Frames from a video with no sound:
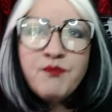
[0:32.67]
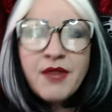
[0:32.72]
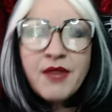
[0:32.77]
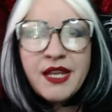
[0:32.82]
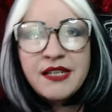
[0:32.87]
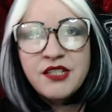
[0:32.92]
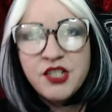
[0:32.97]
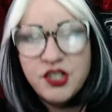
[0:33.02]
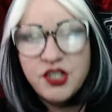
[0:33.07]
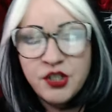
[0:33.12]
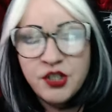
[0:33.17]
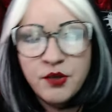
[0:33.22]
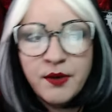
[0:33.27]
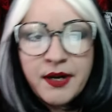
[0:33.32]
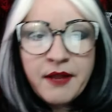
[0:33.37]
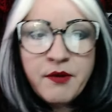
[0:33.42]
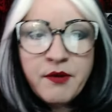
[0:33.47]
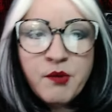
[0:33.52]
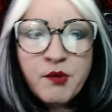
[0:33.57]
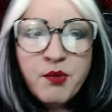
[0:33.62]
to do
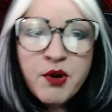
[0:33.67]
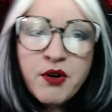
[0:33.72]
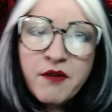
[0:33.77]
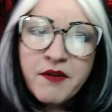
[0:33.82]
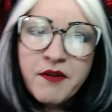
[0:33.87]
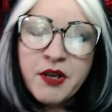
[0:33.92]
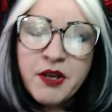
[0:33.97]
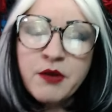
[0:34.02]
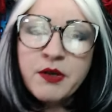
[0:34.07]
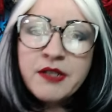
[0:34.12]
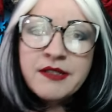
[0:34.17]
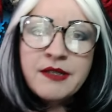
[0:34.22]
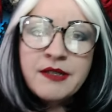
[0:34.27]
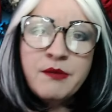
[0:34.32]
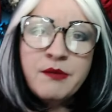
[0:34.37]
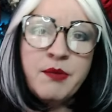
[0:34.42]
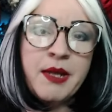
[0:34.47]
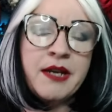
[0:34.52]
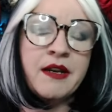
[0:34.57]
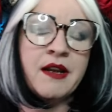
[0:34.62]
another book review because it
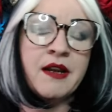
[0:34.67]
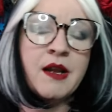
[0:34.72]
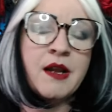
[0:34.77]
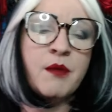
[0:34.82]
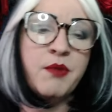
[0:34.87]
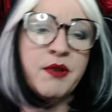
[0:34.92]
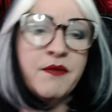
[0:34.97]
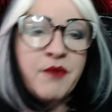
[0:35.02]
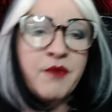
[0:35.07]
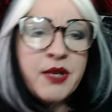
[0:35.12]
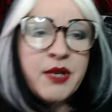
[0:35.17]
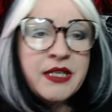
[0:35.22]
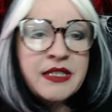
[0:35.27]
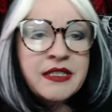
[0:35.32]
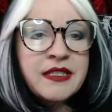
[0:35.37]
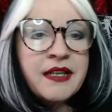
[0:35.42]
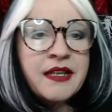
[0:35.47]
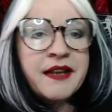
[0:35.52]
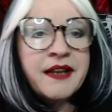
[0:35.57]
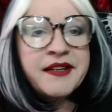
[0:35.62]
had been a couple of weeks
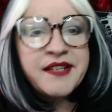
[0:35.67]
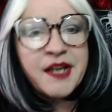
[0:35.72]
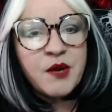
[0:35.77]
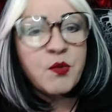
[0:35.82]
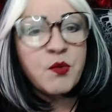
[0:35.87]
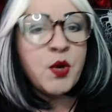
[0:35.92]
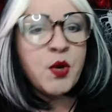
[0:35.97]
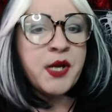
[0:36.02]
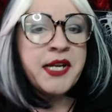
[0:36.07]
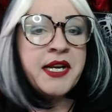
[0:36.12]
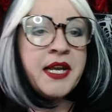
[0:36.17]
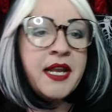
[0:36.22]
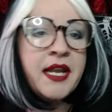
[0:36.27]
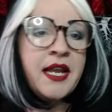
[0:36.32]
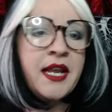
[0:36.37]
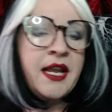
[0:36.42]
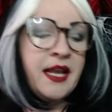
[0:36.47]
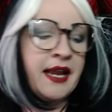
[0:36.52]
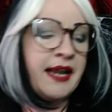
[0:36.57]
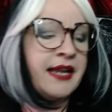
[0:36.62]
since I had done one.
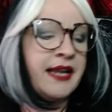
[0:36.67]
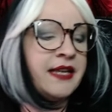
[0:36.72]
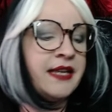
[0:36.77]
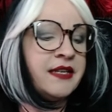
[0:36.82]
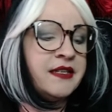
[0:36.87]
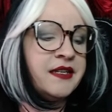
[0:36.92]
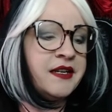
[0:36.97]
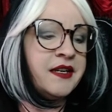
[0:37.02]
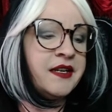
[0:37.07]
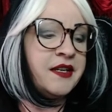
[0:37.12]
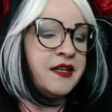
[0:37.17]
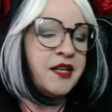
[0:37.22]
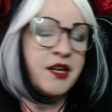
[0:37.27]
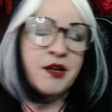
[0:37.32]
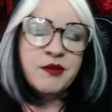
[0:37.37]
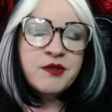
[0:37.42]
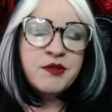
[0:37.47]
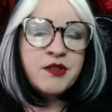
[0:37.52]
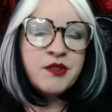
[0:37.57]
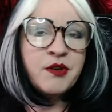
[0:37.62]
And, you
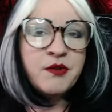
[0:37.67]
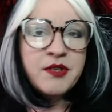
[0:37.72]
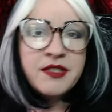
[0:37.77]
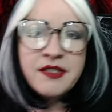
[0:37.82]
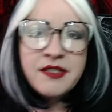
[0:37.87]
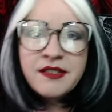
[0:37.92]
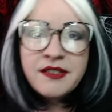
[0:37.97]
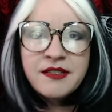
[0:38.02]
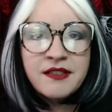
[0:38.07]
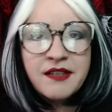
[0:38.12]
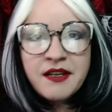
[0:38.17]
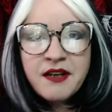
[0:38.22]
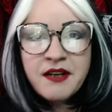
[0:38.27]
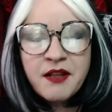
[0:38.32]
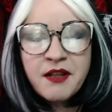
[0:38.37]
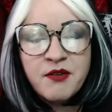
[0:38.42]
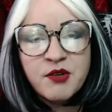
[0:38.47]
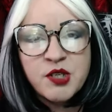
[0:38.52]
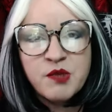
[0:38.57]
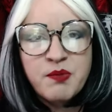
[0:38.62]
know, so this is
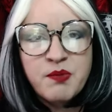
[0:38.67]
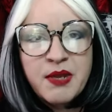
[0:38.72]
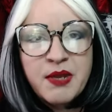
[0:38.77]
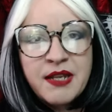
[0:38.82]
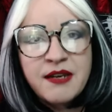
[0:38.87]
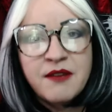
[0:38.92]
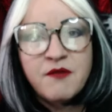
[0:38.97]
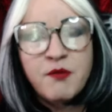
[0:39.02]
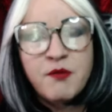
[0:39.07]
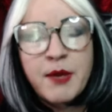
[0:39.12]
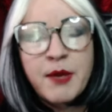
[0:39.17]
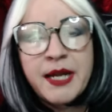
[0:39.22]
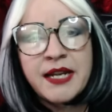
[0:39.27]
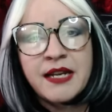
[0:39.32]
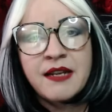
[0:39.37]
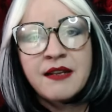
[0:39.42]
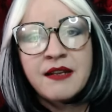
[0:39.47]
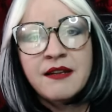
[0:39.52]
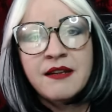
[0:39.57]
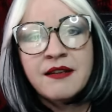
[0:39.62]
another spin of
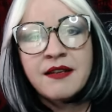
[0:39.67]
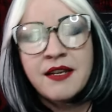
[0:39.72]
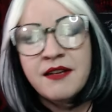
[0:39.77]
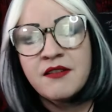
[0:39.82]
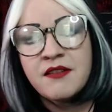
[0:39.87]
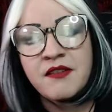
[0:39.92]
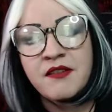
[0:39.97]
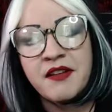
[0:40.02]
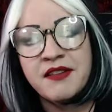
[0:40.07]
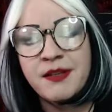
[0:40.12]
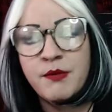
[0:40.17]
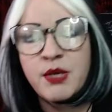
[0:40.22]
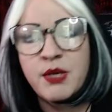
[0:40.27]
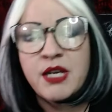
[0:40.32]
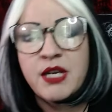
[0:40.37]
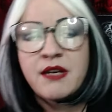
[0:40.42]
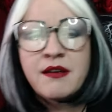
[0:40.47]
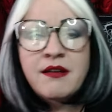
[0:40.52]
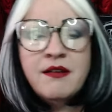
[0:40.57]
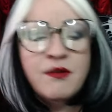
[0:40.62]
my Kindle
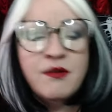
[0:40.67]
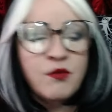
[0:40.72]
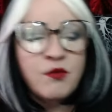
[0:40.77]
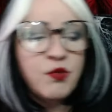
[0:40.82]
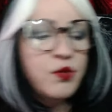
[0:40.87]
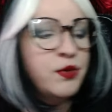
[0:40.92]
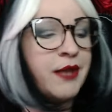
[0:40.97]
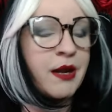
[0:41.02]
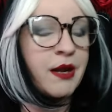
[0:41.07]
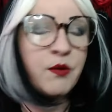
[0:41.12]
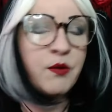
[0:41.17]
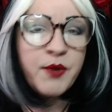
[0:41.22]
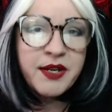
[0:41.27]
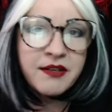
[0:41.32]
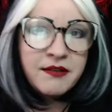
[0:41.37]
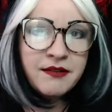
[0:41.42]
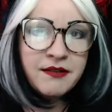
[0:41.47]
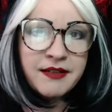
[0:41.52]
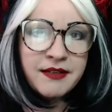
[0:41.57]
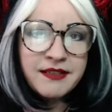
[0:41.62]
Unlimited roulette
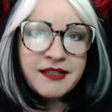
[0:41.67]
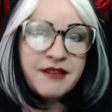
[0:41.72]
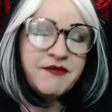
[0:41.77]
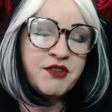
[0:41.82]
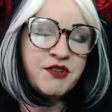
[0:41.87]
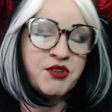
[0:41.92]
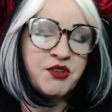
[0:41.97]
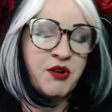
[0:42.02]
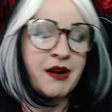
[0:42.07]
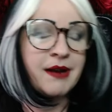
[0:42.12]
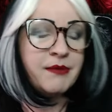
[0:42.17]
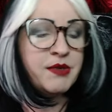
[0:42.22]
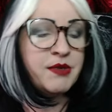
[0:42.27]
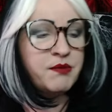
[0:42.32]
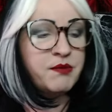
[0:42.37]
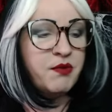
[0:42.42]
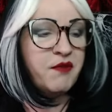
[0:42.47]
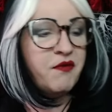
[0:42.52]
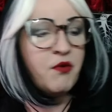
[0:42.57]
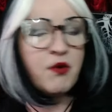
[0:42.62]
wheel. As I've described
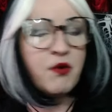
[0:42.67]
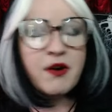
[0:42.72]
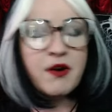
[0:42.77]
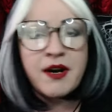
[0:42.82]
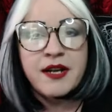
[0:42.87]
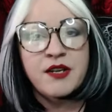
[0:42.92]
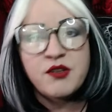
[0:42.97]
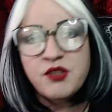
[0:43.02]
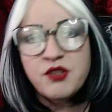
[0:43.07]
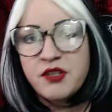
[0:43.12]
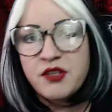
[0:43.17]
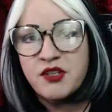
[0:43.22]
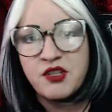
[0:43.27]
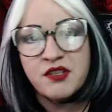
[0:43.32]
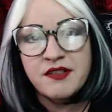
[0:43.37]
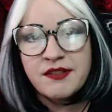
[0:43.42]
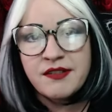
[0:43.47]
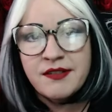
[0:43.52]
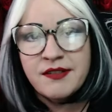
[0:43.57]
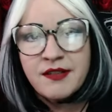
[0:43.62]
before, I usually
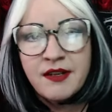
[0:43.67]
just